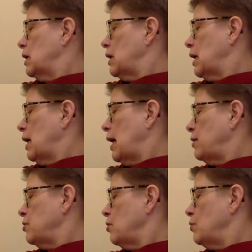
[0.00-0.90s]
I,
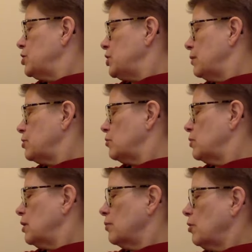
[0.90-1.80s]
don't know which chapter, we'll
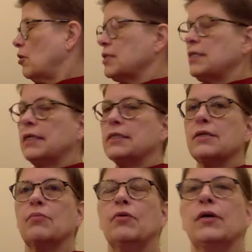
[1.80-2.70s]
come across it at
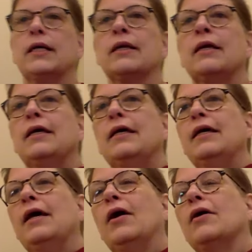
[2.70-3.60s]
some point
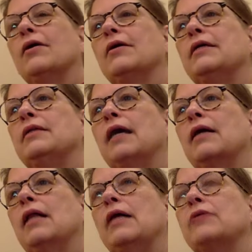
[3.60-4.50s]
uh, in that
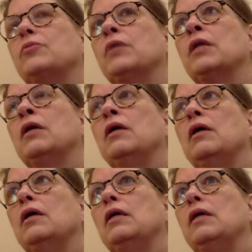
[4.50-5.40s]
class, but
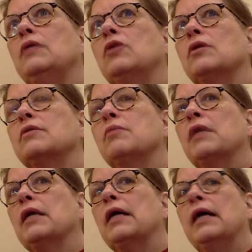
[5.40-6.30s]
he, he, talks about
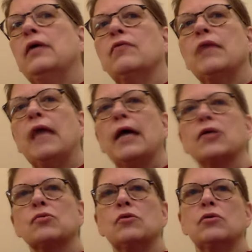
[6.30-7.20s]
a kind of
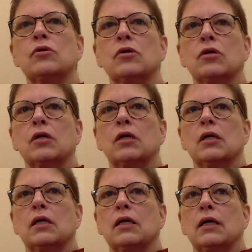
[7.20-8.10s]
casual,
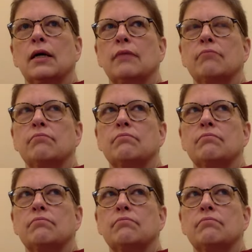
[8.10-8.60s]
um,